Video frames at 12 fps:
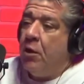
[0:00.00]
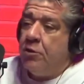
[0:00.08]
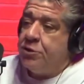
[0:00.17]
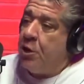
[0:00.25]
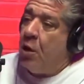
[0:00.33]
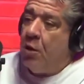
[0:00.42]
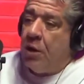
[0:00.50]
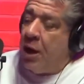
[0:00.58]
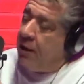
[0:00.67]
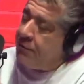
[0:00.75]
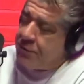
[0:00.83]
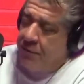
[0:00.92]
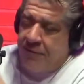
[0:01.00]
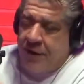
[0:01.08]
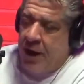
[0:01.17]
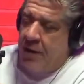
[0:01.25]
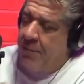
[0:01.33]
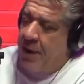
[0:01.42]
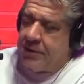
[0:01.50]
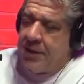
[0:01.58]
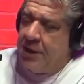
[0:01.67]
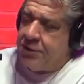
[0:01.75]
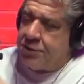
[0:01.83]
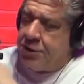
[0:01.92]
That goes your whole life. So forget about
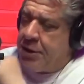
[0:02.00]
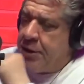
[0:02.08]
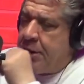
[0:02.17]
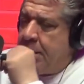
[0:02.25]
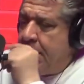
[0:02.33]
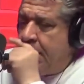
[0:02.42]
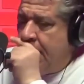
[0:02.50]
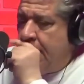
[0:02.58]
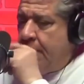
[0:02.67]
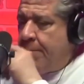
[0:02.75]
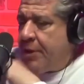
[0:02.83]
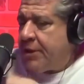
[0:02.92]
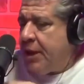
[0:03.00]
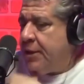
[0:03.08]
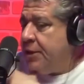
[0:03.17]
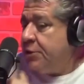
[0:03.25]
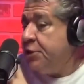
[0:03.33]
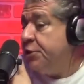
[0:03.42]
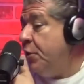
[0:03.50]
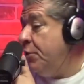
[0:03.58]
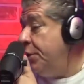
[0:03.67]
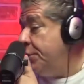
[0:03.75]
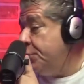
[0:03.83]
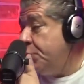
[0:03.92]
that shit. But then this
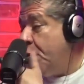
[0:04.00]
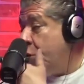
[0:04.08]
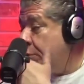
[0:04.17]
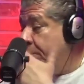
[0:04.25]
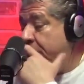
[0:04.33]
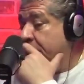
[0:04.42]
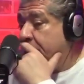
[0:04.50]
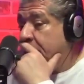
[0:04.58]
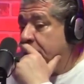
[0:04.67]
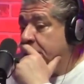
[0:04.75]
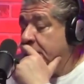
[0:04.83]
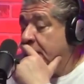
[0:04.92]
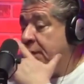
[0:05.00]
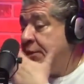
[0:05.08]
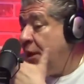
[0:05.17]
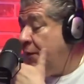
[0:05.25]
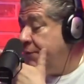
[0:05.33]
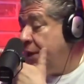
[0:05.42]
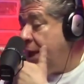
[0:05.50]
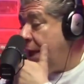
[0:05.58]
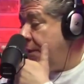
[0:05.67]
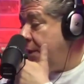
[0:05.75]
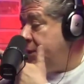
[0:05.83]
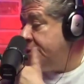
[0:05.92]
attorney just worked miracles, and I toughed it
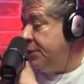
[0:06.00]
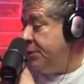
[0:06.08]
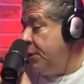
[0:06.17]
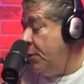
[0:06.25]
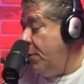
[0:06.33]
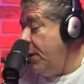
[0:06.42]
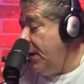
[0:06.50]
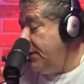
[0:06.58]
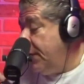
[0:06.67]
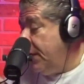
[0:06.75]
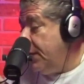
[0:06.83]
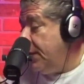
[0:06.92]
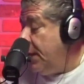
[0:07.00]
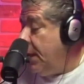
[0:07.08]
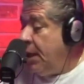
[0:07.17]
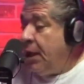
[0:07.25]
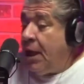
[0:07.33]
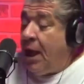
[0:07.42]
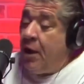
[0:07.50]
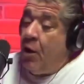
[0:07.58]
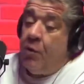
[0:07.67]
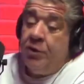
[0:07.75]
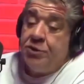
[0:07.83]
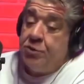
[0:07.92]
out, and I said, you know what, I did it. I
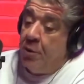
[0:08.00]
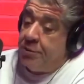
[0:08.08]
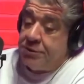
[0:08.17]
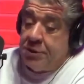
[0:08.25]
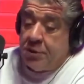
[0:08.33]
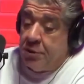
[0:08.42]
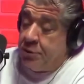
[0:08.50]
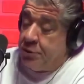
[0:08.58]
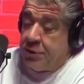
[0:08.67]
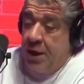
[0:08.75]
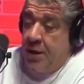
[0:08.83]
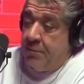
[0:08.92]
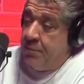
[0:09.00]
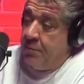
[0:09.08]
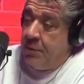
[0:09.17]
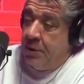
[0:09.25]
always knew I was going to go do time.